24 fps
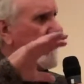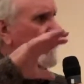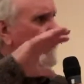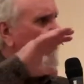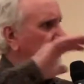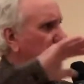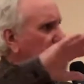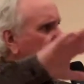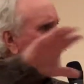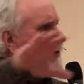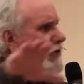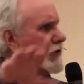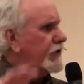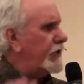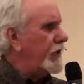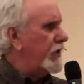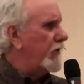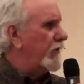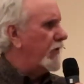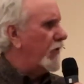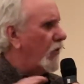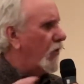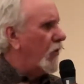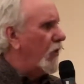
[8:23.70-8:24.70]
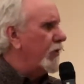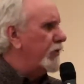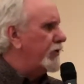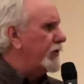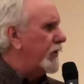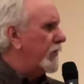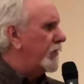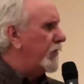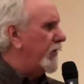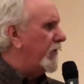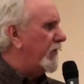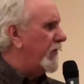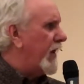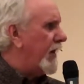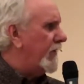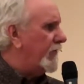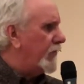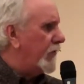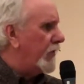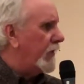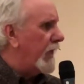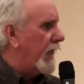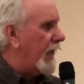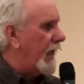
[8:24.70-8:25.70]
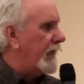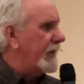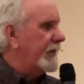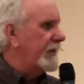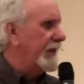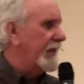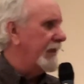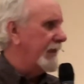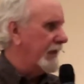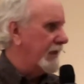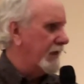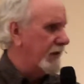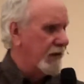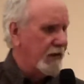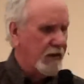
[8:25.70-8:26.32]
bastion of the worship of Aphrodite.